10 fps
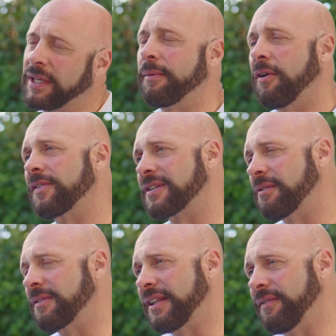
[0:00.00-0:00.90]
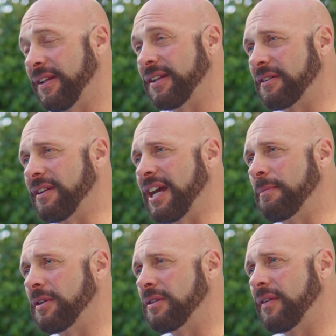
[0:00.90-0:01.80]
I'm obviously not really revealing their name,
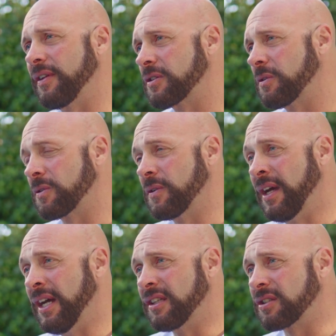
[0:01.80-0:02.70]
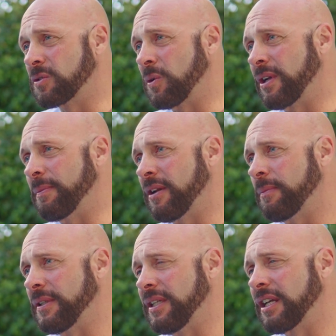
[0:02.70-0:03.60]
but do you have any sort of story about a
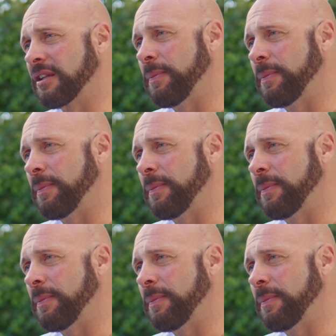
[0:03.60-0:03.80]
particular